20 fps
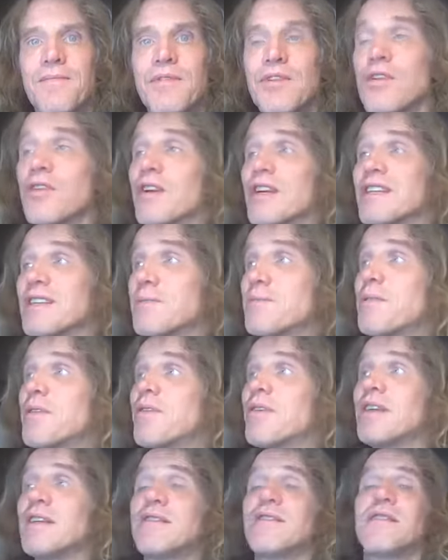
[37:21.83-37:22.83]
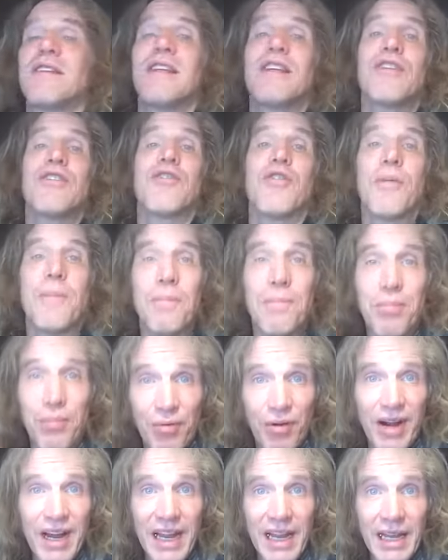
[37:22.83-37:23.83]
You're experiencing your
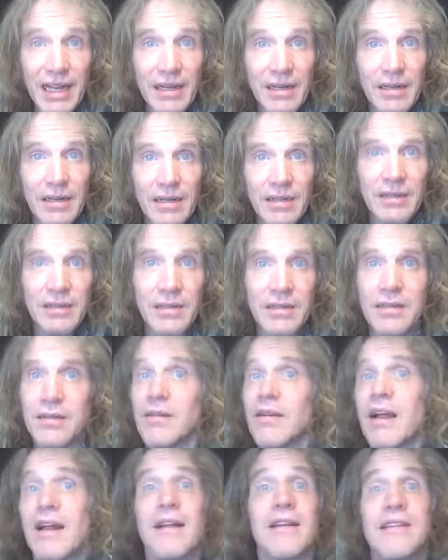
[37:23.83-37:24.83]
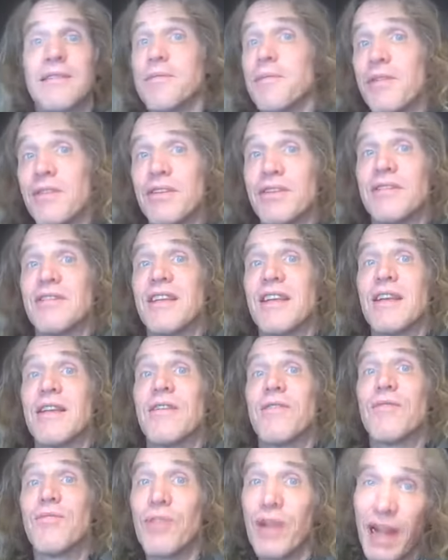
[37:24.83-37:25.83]
brain you're not experiencing
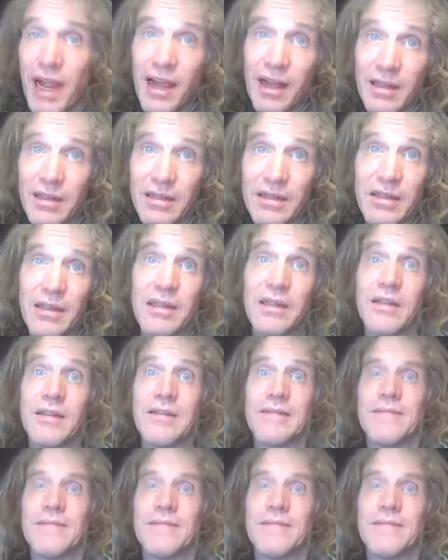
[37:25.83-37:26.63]
reality.